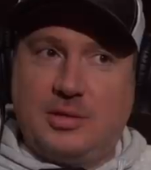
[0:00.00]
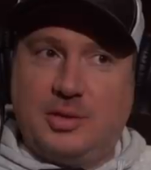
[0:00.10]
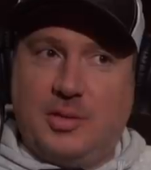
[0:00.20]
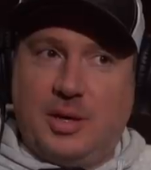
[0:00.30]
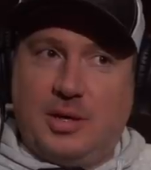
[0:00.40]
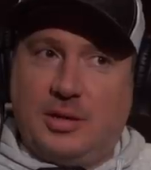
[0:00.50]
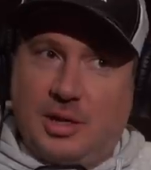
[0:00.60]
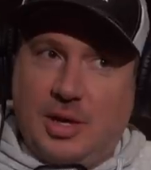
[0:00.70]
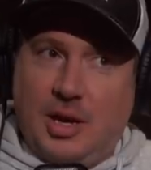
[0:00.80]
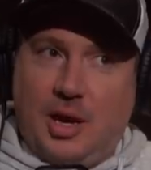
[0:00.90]
to do a,
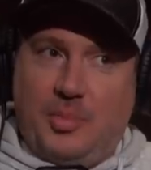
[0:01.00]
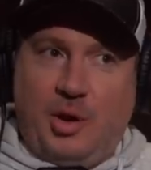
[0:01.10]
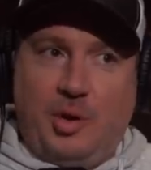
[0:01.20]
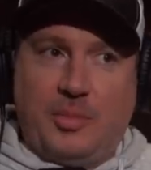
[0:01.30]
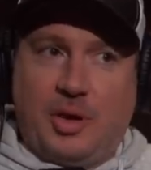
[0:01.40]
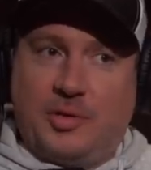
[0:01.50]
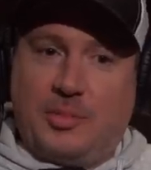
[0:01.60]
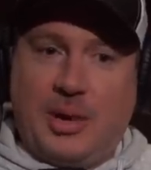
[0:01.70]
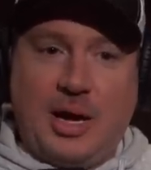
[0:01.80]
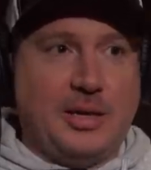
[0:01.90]
a poem called "The
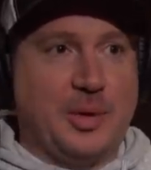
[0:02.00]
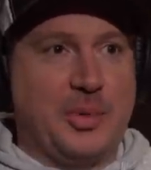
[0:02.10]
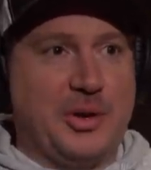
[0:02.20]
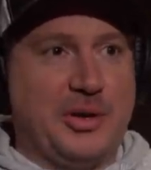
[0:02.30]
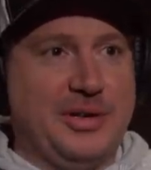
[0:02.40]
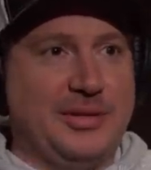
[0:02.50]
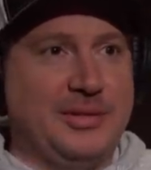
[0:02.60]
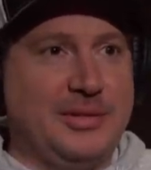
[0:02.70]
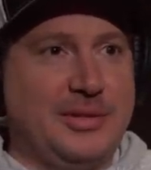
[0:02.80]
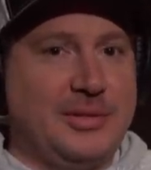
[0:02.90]
Mockingbird."
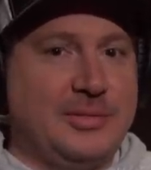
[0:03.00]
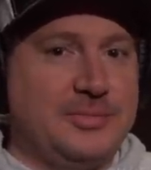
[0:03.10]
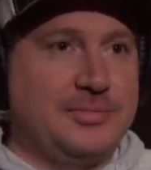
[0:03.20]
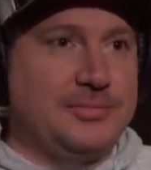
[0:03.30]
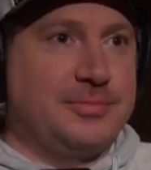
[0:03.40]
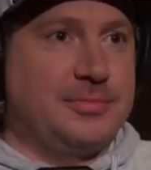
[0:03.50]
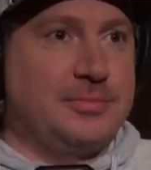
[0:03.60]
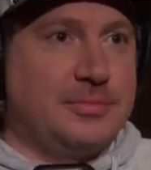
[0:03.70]
Oh, uh, I don't know if you